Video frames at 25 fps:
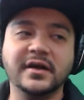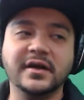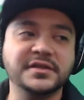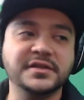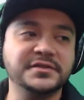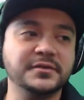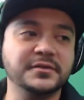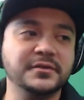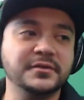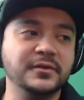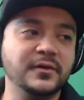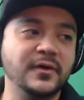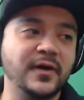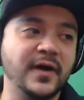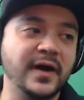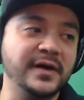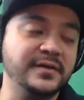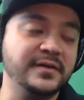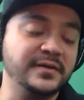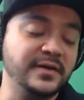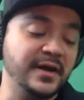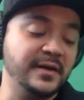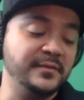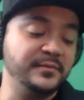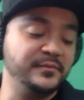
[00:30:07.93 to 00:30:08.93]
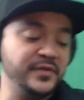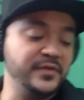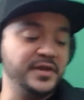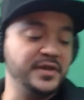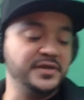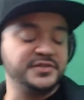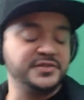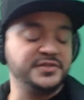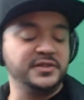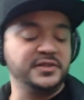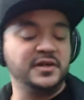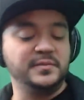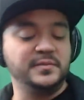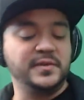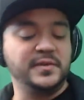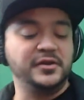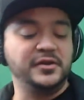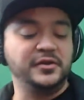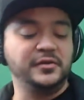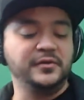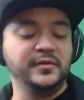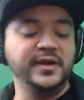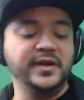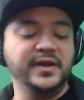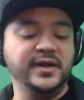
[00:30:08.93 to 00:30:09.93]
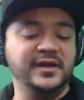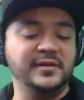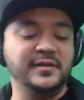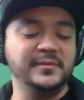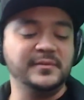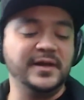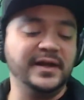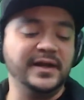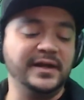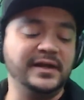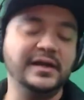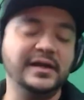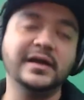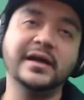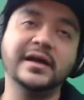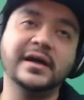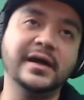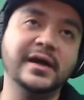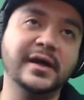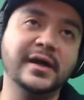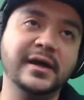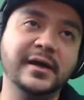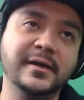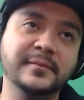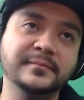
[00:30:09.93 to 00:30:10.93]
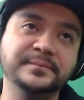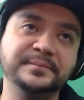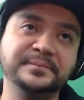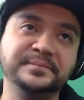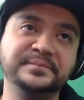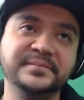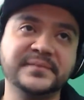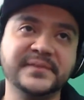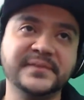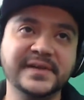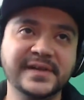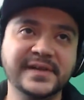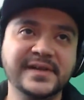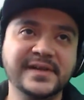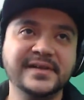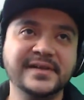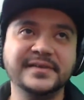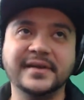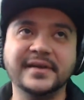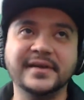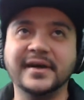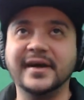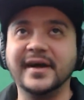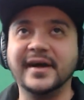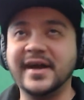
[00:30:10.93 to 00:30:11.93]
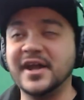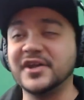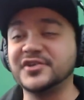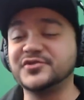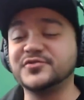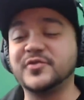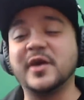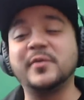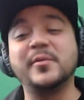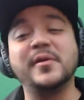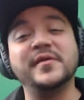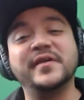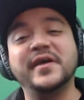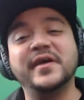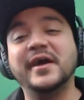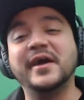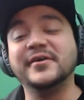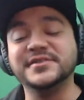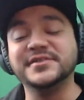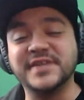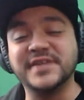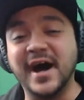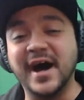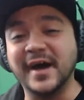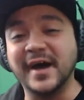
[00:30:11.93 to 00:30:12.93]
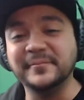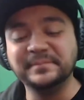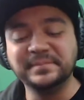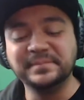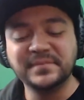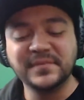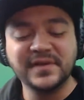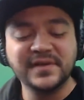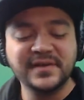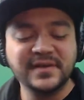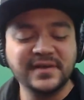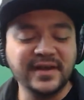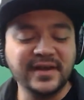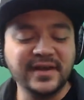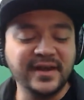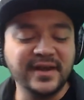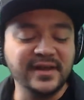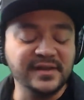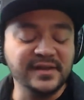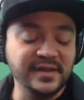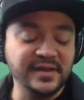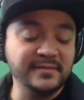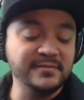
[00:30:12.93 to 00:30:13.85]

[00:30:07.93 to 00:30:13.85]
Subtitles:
so I'm finishing up my degree, and I'm like, I got to strike while the iron's hot, and